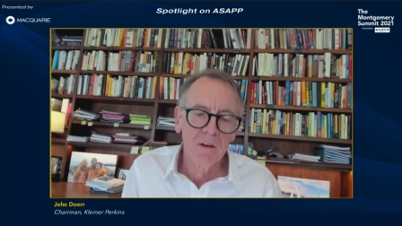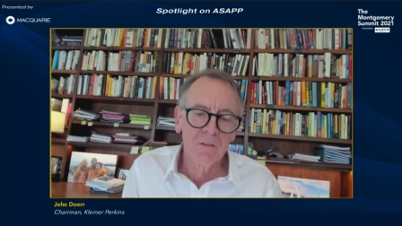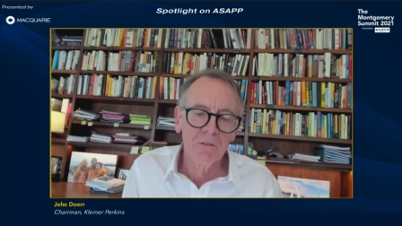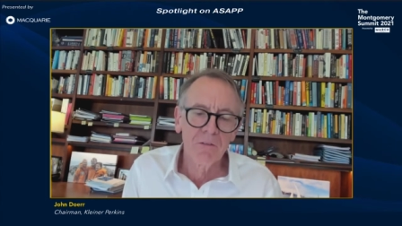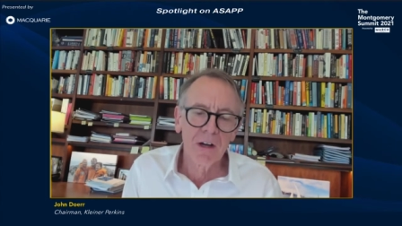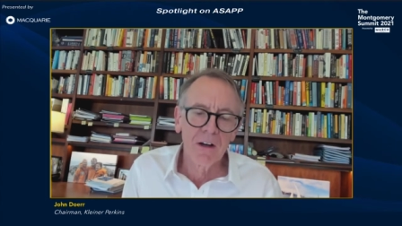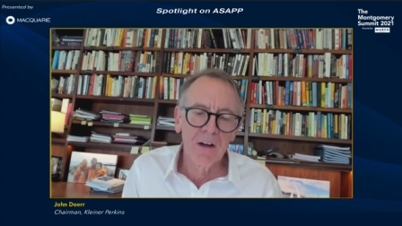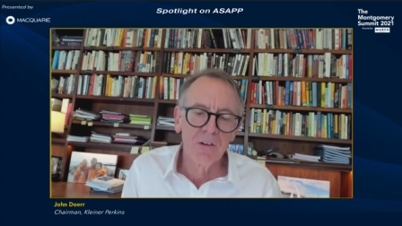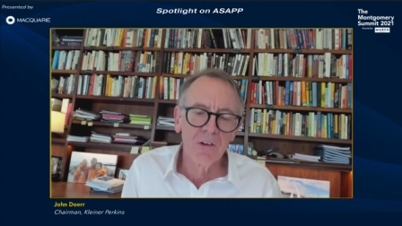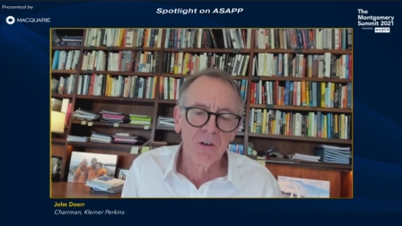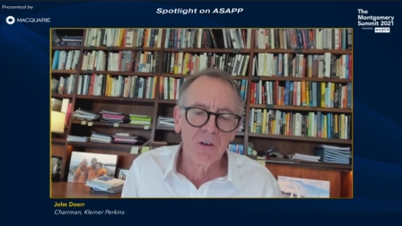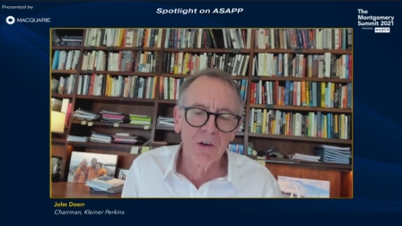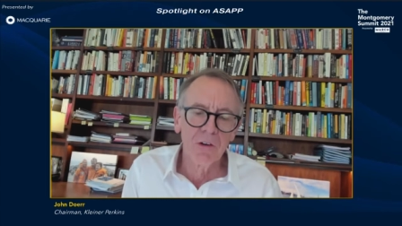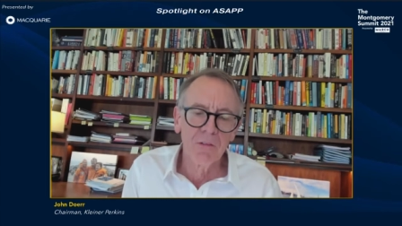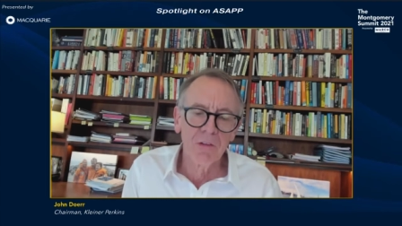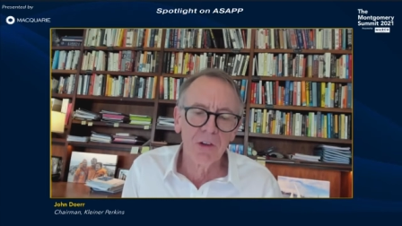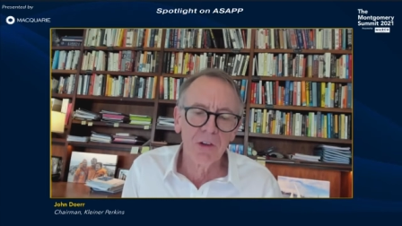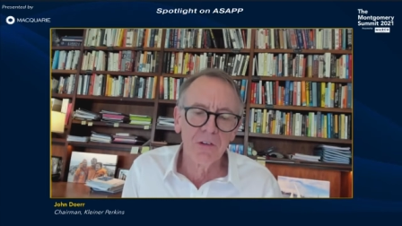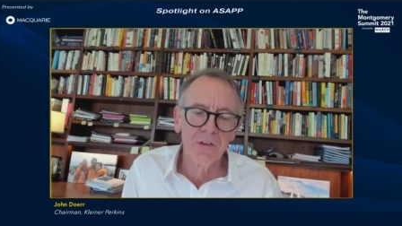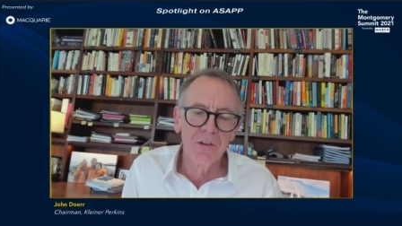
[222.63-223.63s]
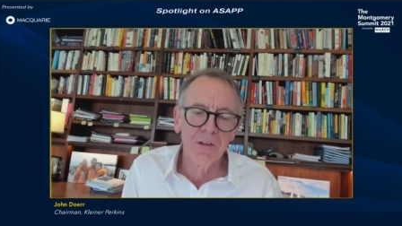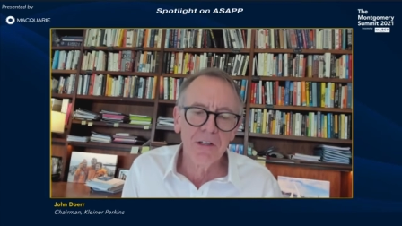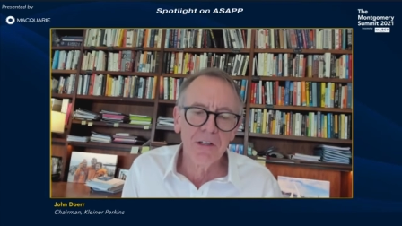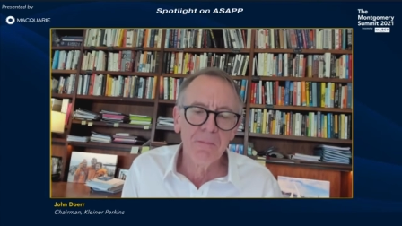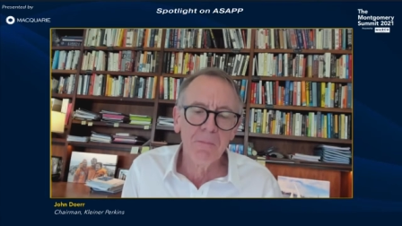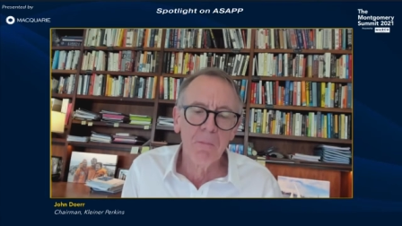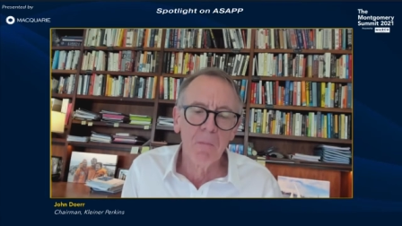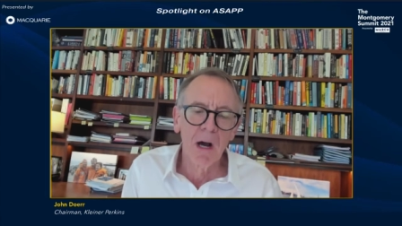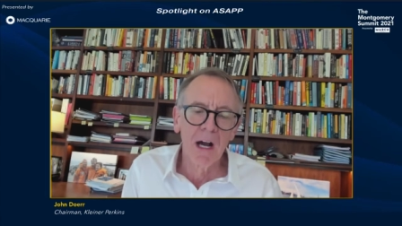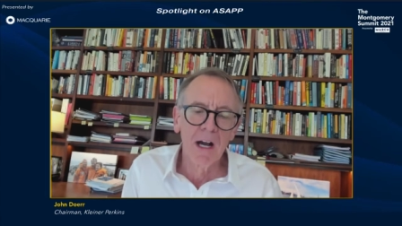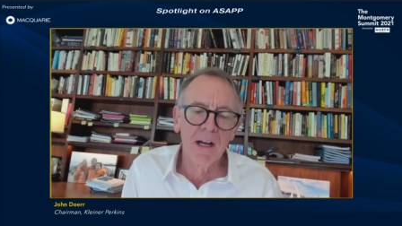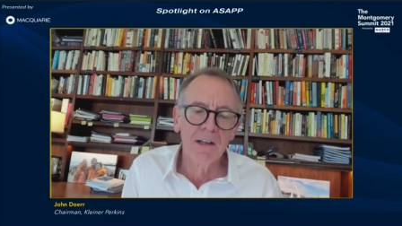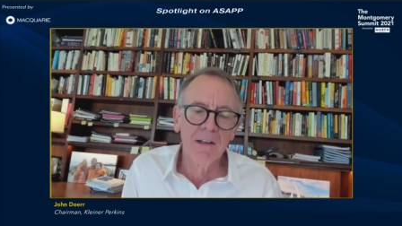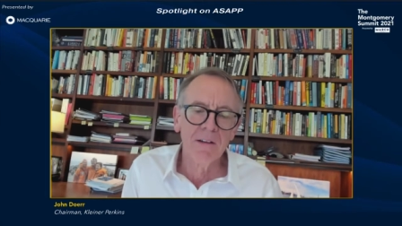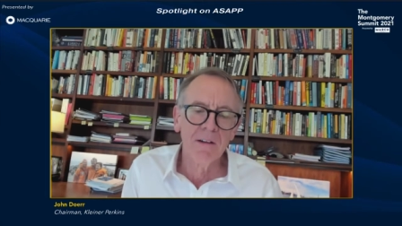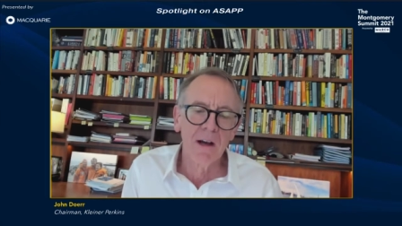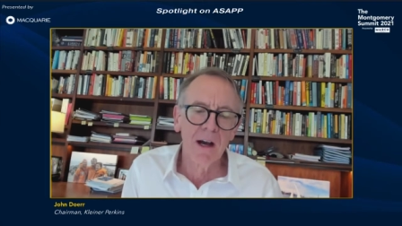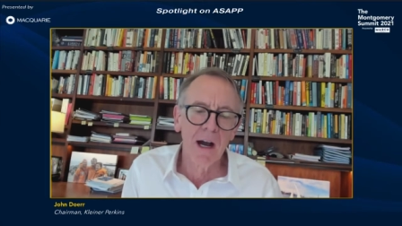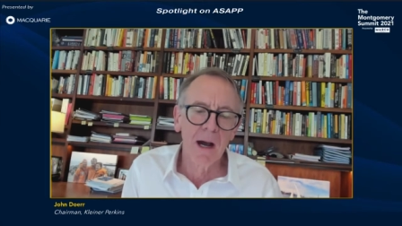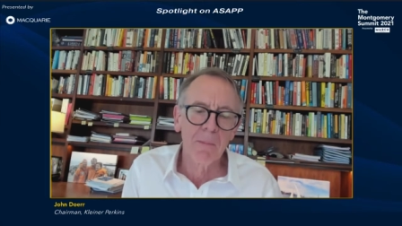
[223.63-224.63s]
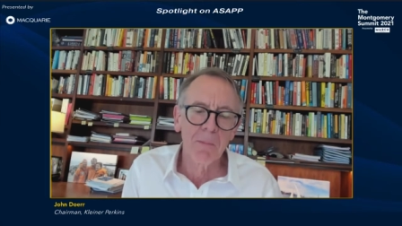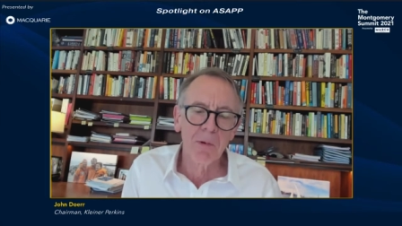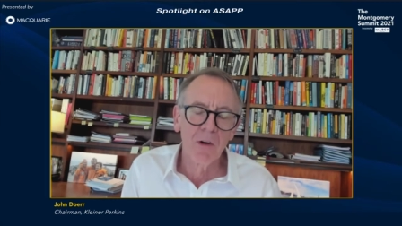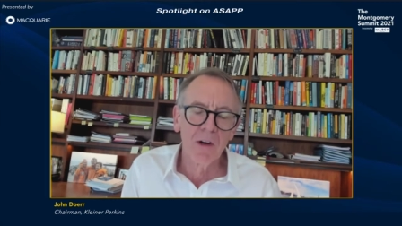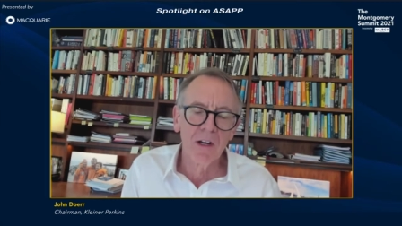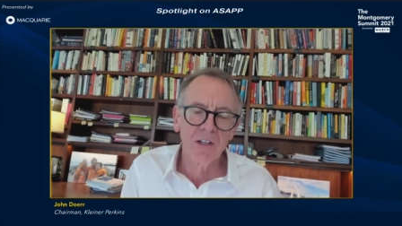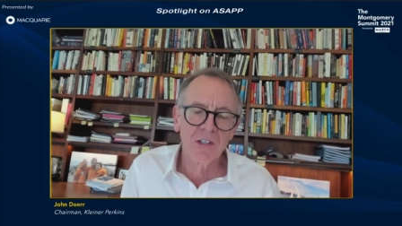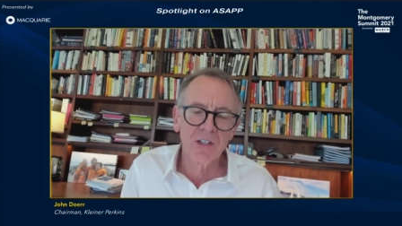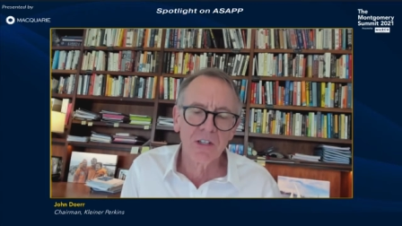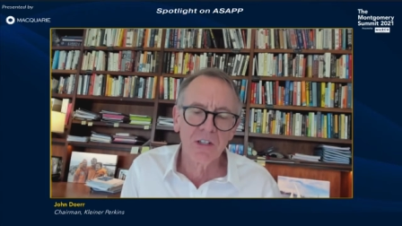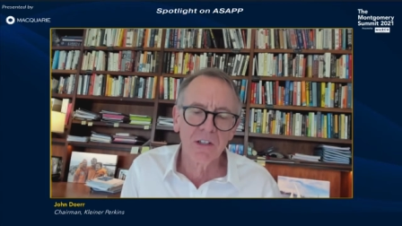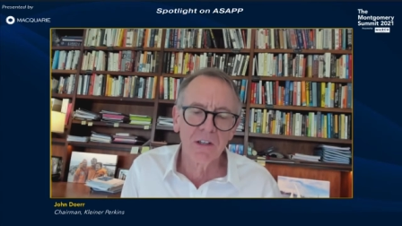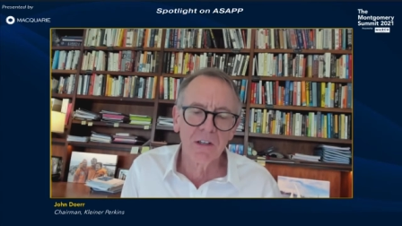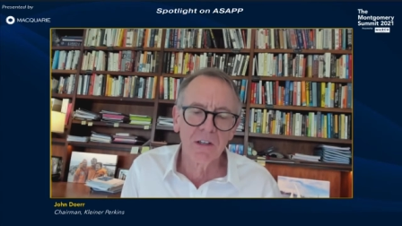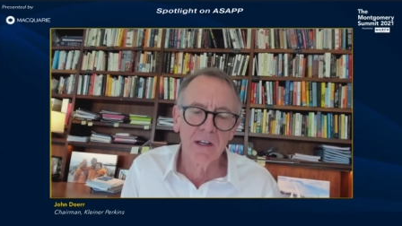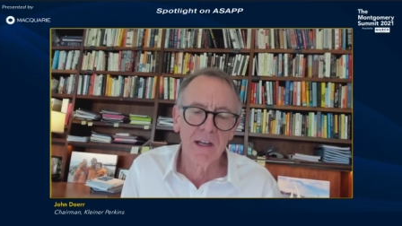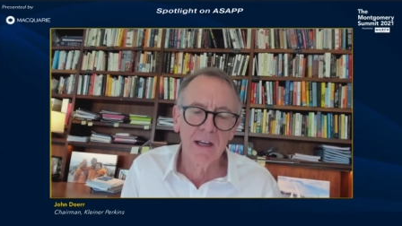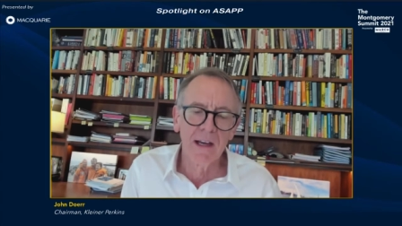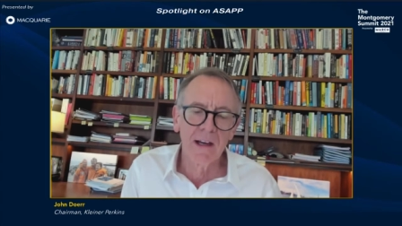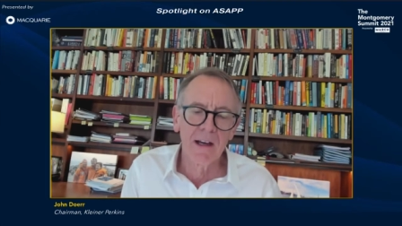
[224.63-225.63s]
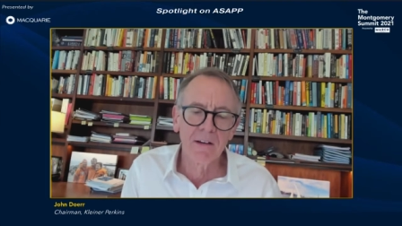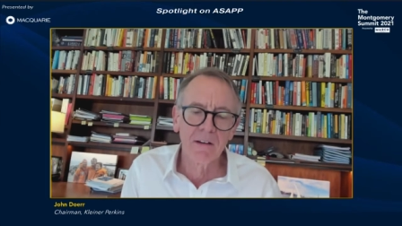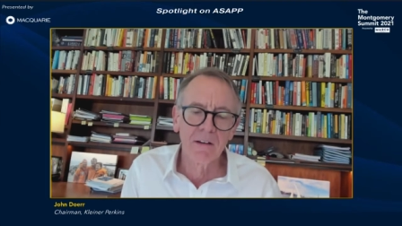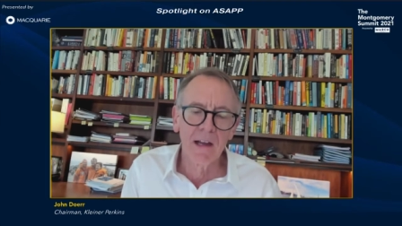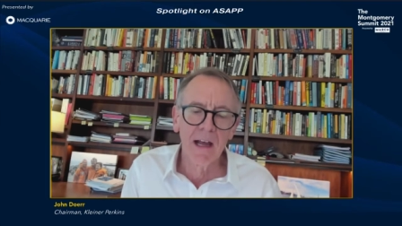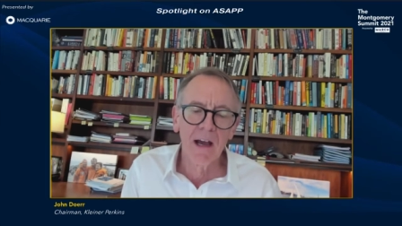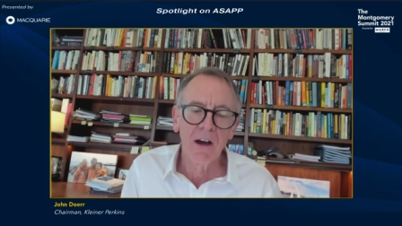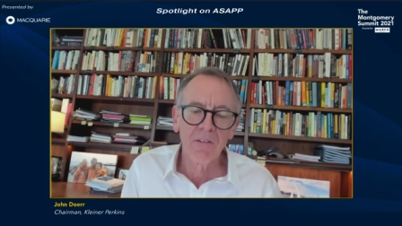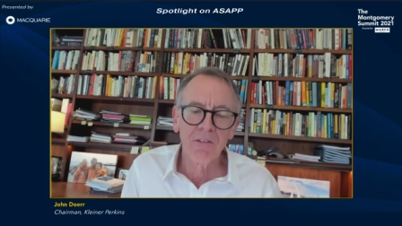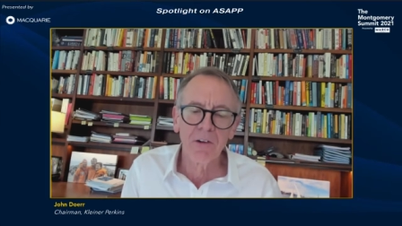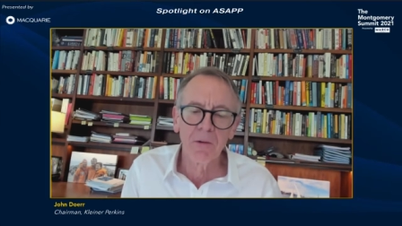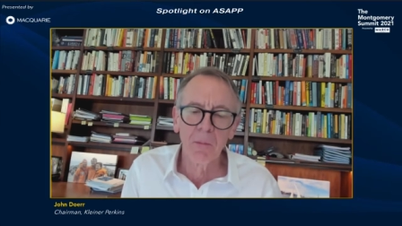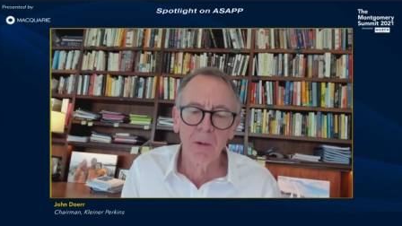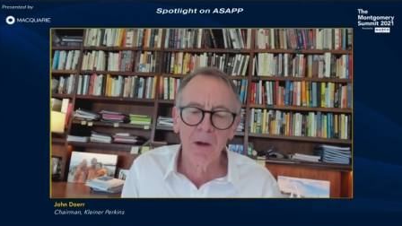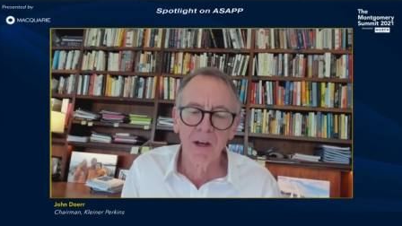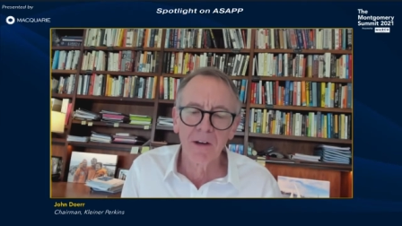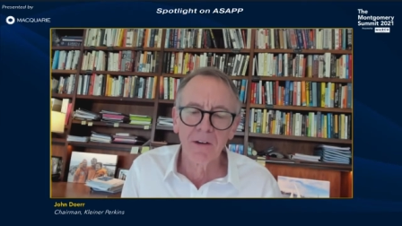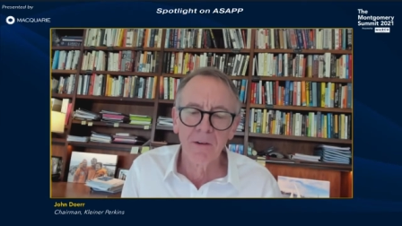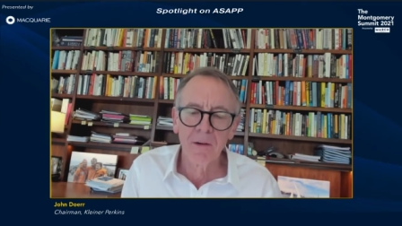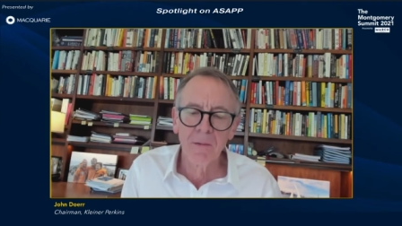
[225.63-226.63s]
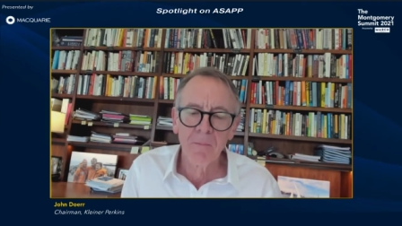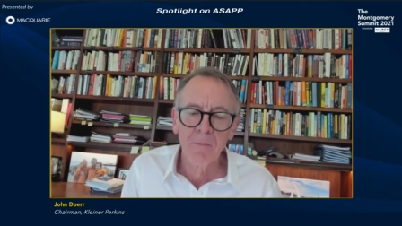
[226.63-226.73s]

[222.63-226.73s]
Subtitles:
founder of the DeepMind operation at Alphabet,